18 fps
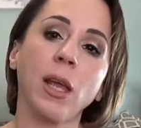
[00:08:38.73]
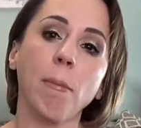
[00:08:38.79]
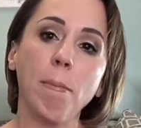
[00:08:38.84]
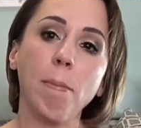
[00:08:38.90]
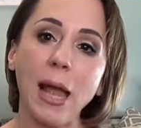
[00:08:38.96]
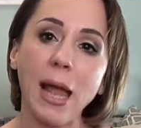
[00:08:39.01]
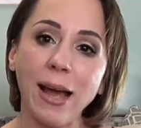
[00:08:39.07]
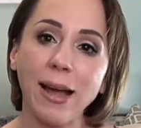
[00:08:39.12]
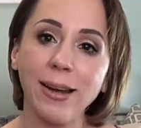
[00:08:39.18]

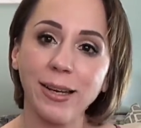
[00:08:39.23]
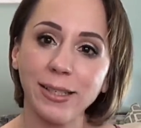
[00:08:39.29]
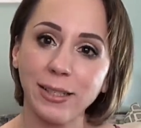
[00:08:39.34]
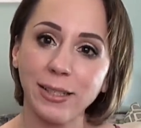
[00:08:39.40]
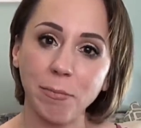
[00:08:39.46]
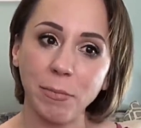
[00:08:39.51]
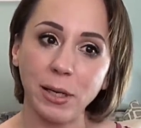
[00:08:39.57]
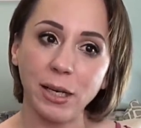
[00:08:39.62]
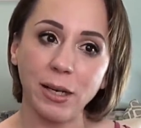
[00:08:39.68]
Matt has
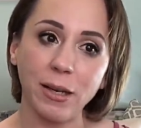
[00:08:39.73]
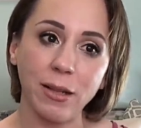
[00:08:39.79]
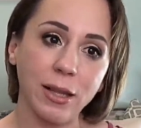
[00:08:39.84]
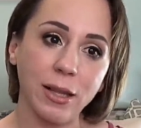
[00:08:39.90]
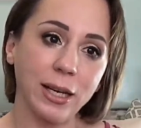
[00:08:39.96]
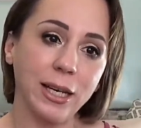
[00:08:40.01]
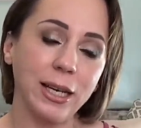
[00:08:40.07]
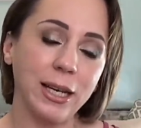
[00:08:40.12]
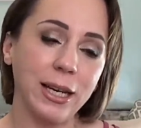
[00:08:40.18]
admitted
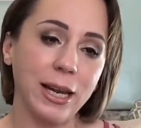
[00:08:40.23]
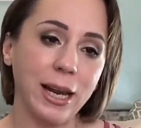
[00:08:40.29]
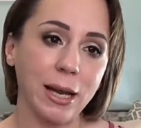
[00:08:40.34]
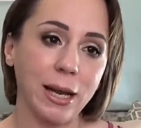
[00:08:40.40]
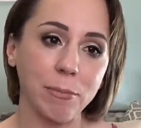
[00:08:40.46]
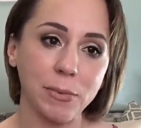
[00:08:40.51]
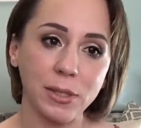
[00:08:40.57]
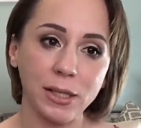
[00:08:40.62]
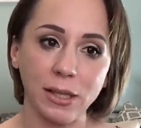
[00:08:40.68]
that he
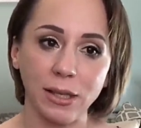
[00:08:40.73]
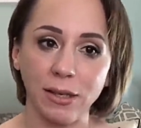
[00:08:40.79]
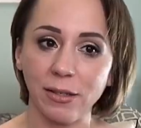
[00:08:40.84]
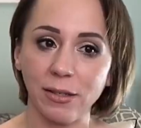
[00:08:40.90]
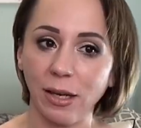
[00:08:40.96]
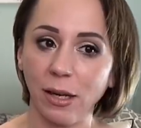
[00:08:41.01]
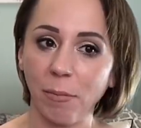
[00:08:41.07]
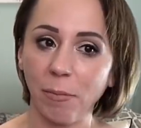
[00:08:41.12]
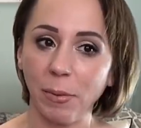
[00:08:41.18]
amps
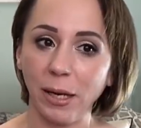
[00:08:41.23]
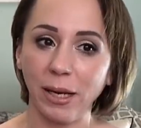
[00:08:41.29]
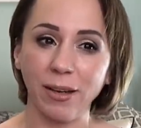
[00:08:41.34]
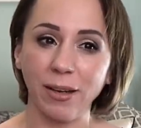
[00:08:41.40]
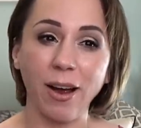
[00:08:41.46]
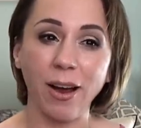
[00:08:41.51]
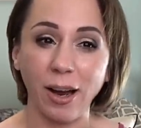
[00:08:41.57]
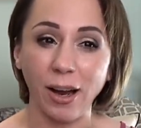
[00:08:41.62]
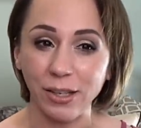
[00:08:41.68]
things up and
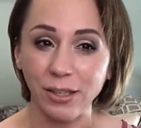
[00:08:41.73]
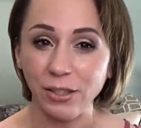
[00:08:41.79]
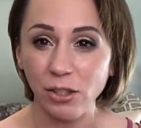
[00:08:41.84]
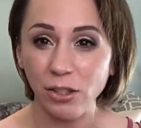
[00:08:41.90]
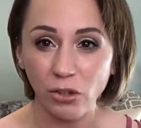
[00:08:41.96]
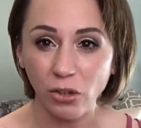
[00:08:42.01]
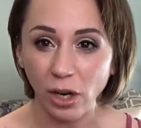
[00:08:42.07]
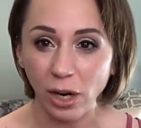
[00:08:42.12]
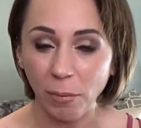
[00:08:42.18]

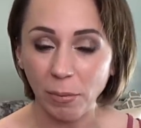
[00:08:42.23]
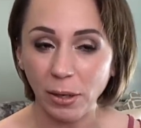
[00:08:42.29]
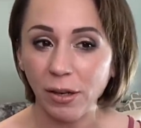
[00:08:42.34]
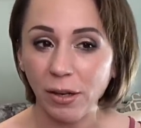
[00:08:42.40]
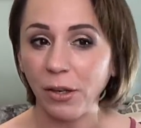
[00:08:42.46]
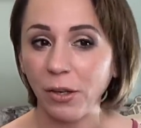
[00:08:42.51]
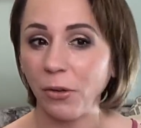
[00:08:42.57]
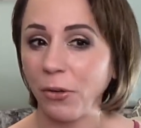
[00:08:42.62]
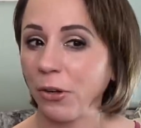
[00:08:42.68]
causes
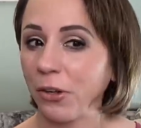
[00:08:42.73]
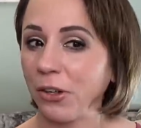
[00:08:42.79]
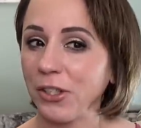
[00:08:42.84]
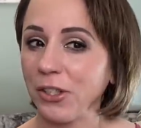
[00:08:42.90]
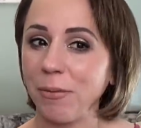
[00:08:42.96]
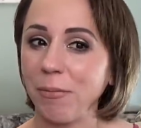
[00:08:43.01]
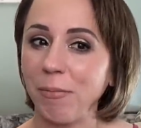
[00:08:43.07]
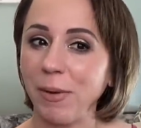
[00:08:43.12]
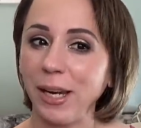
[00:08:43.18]
drama in order
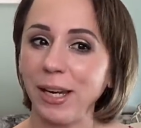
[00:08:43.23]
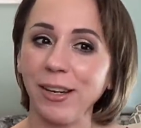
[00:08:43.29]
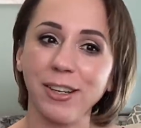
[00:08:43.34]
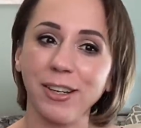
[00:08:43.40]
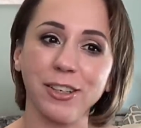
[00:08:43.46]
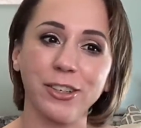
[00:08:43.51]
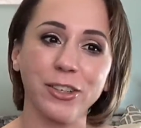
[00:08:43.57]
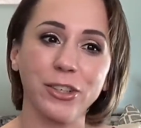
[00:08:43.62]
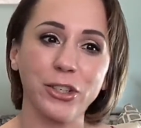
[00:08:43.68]
to make a
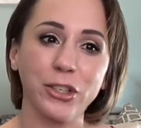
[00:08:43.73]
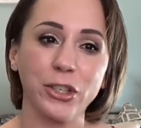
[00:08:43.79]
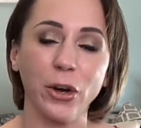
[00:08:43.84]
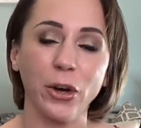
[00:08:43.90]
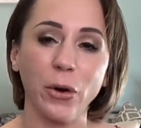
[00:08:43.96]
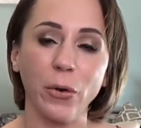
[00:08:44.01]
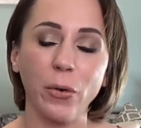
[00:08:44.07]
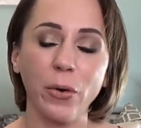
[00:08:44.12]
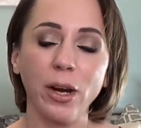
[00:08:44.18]
good
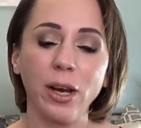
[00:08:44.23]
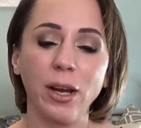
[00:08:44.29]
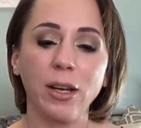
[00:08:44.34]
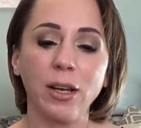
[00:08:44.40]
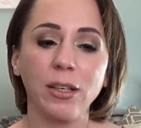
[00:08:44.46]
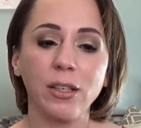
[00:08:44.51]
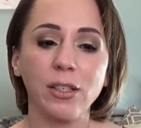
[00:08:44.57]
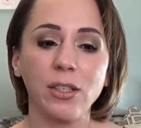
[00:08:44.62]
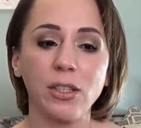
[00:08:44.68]
show.
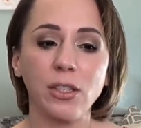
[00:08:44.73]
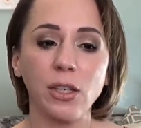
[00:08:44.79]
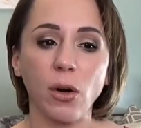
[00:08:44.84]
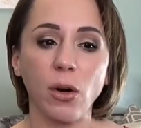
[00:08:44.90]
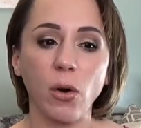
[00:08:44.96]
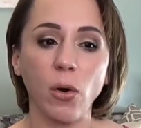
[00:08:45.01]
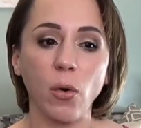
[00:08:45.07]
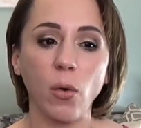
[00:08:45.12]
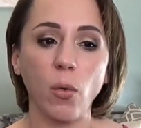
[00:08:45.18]

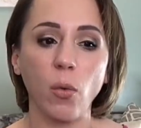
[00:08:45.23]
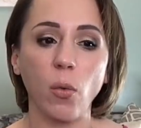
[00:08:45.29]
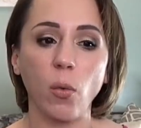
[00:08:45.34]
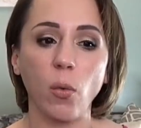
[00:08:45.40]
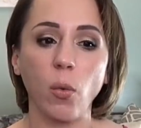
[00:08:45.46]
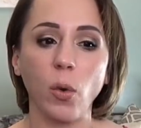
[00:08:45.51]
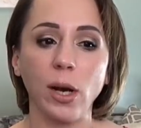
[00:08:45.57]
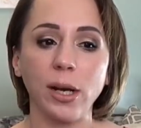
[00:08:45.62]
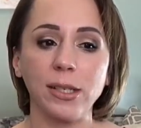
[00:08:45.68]
So
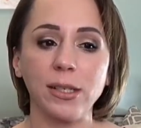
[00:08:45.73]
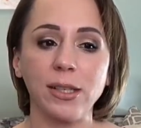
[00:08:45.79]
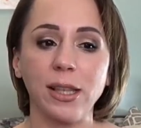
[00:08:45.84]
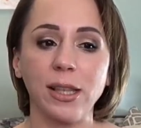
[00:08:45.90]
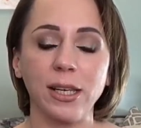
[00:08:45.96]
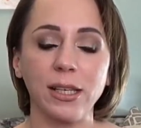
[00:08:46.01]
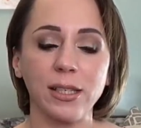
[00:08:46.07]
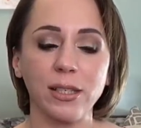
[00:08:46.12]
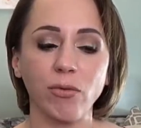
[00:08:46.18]
was
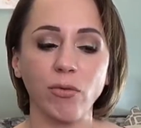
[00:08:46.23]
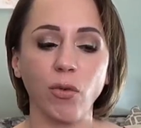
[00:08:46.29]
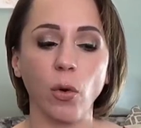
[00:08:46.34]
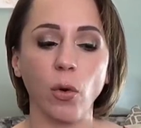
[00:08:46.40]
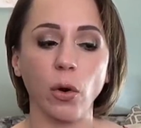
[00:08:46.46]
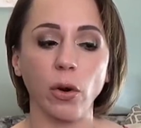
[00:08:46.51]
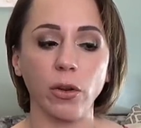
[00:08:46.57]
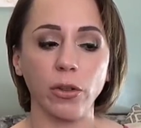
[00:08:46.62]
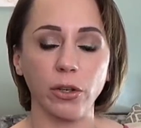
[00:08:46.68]
this
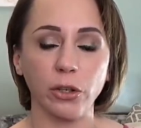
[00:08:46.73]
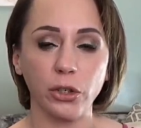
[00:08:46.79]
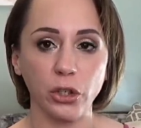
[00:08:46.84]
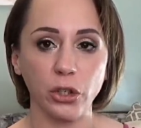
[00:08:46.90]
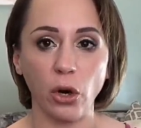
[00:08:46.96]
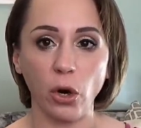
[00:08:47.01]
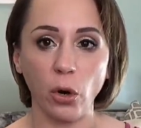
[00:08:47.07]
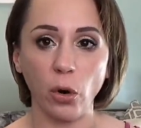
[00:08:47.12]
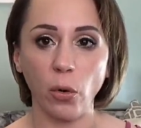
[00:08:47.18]
for the
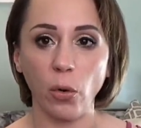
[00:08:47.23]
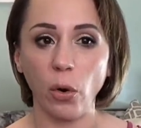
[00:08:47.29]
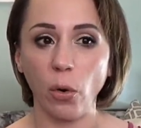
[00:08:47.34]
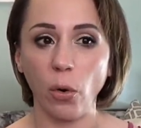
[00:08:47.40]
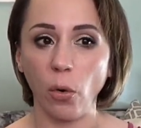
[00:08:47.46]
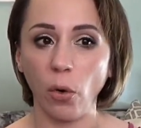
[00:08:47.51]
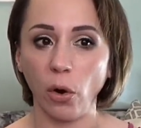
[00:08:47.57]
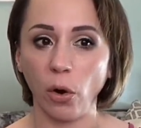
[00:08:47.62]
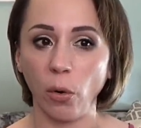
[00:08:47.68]
show,
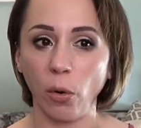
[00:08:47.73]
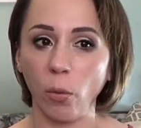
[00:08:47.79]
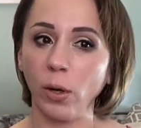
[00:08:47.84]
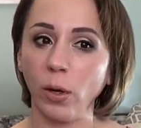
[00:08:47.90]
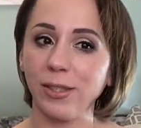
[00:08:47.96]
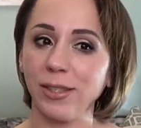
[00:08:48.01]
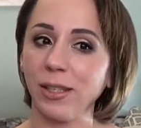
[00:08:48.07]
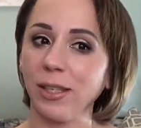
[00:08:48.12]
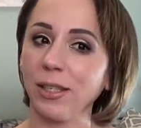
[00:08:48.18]
or
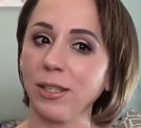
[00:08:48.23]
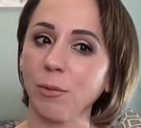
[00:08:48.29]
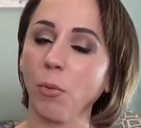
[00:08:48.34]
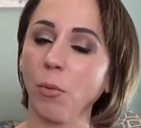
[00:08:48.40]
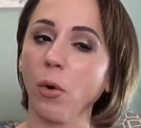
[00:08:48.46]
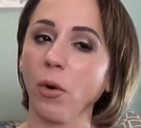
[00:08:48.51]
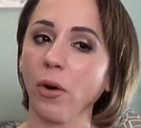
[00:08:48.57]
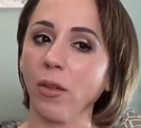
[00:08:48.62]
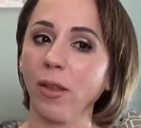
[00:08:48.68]
was this
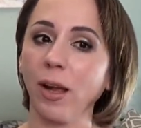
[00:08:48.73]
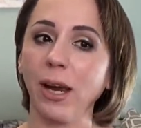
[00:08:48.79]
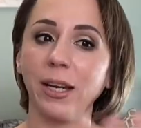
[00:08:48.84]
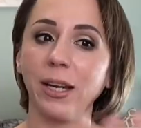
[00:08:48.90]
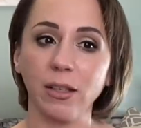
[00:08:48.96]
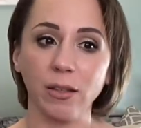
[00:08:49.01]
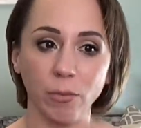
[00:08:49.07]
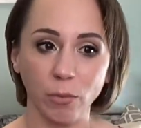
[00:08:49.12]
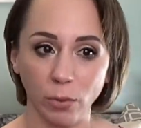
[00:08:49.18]
more
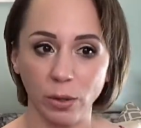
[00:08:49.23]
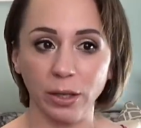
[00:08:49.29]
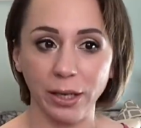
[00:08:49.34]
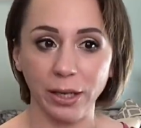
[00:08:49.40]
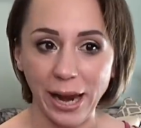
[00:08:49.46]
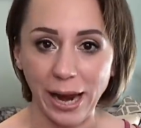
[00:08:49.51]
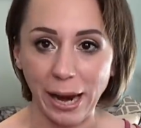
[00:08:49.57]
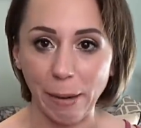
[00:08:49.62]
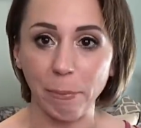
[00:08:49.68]
like
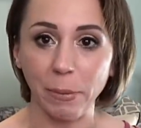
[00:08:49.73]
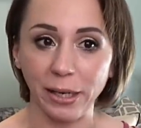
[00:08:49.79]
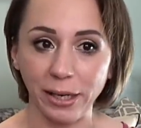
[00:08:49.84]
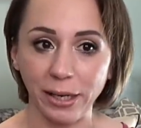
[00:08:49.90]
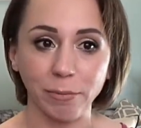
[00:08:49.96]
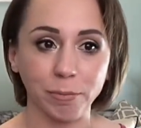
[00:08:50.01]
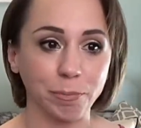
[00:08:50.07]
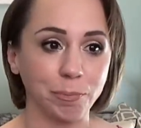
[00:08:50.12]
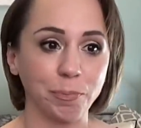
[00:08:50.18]
really
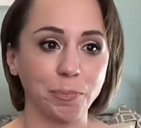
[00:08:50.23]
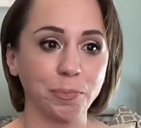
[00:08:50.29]
happening?